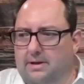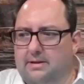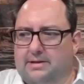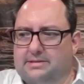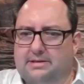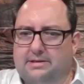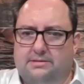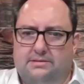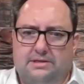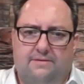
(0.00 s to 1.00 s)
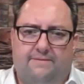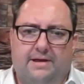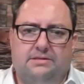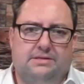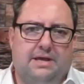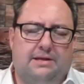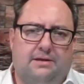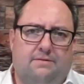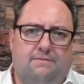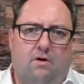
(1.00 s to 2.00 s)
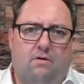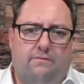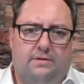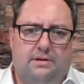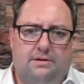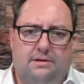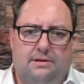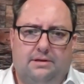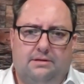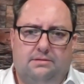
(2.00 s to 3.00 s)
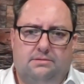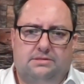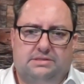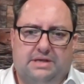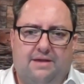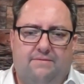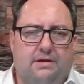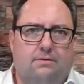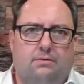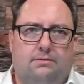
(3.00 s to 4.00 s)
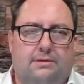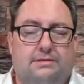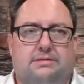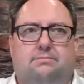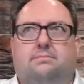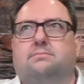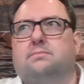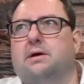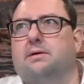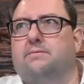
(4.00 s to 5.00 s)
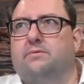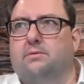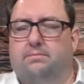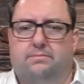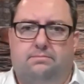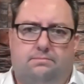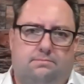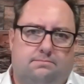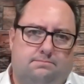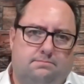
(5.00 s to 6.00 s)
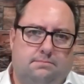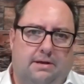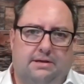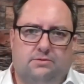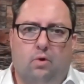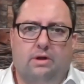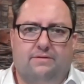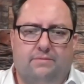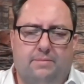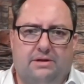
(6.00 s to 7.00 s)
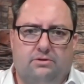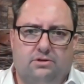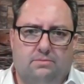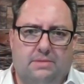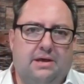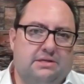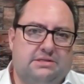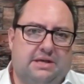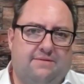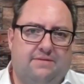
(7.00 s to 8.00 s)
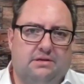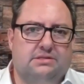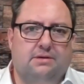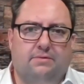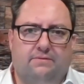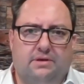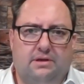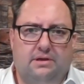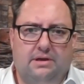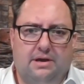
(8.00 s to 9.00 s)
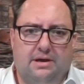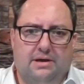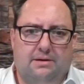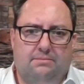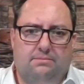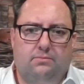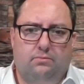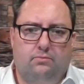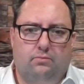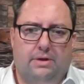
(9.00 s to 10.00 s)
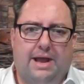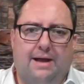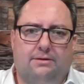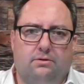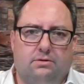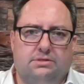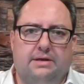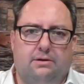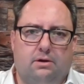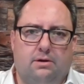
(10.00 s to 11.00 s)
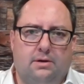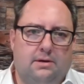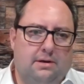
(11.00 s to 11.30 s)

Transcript: I still see the feds getting involved in saving, for I guess want of a better term, saving some of the reactors that are